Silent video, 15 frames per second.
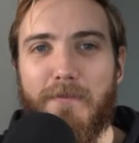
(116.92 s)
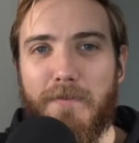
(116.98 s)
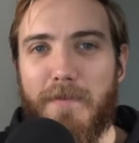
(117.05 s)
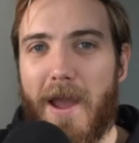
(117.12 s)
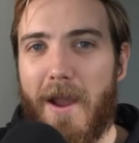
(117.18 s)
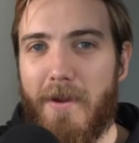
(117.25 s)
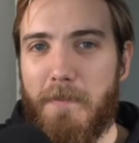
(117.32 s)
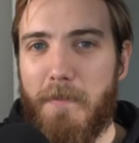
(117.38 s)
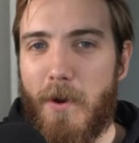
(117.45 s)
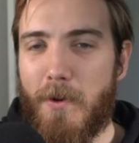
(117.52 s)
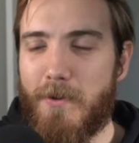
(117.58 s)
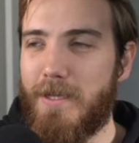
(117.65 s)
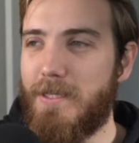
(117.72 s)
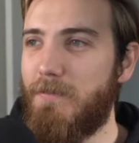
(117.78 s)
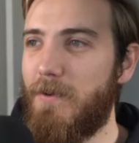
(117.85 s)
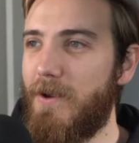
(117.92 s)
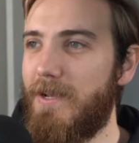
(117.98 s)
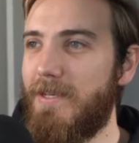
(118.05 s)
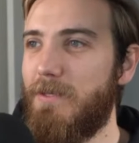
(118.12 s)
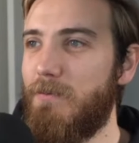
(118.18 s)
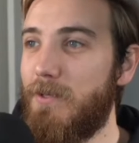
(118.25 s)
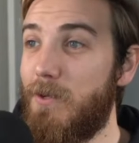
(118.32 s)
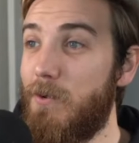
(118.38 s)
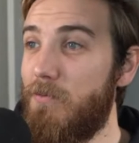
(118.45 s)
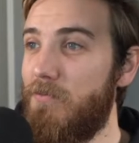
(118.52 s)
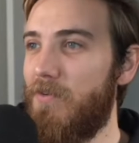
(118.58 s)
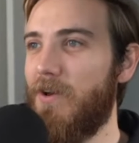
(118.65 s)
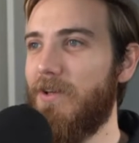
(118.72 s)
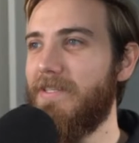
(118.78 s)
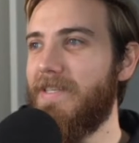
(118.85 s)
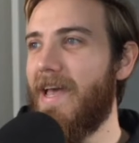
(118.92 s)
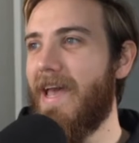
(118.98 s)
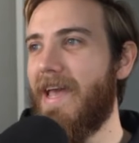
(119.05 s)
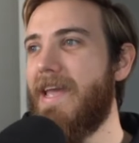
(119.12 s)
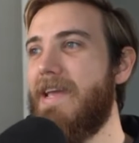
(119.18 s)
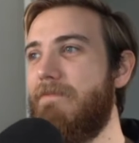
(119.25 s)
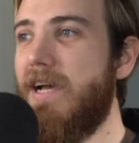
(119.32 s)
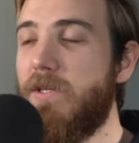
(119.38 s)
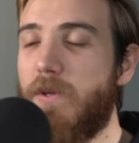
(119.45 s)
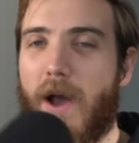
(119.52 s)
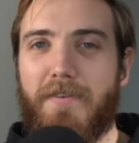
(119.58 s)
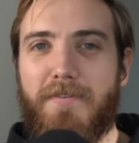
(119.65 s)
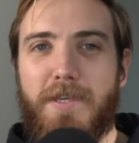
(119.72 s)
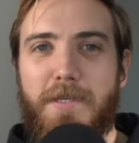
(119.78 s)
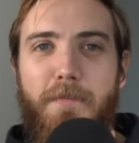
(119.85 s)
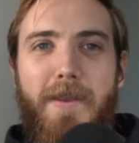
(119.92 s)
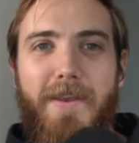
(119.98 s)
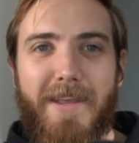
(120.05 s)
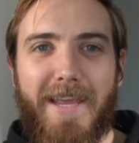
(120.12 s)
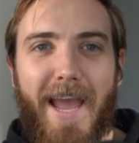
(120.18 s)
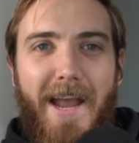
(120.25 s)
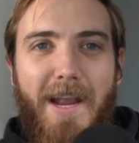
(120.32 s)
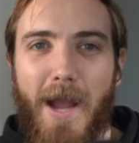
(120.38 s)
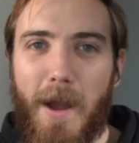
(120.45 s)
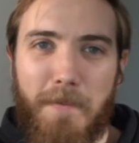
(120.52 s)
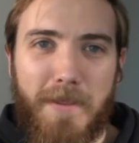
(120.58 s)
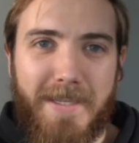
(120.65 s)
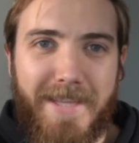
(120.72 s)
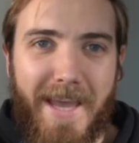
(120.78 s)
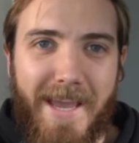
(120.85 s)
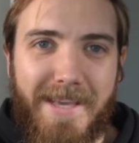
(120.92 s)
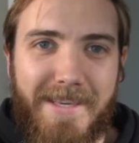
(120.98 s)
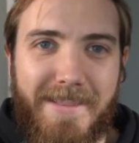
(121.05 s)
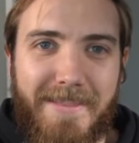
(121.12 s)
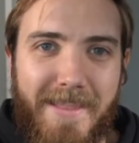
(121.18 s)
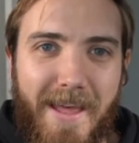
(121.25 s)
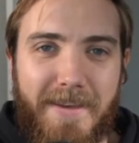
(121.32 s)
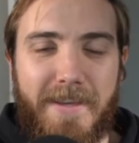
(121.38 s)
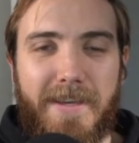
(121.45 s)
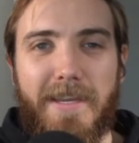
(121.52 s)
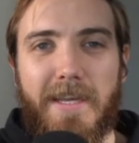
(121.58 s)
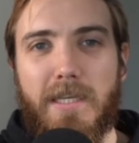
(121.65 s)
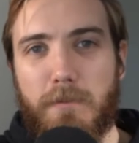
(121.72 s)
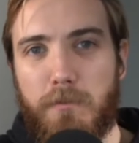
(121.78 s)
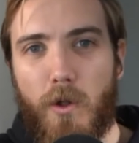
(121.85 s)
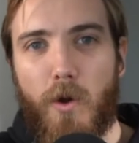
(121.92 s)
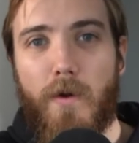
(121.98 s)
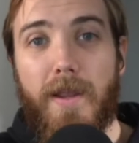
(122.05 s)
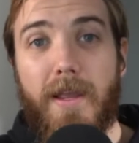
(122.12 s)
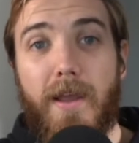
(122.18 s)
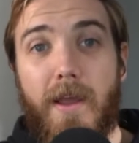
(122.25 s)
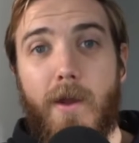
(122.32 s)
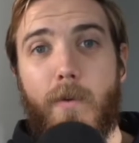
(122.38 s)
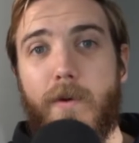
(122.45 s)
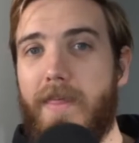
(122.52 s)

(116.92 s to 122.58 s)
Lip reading: from the Harry Potter experience. It was a good first day. So after spending a couple of days in London exploring, we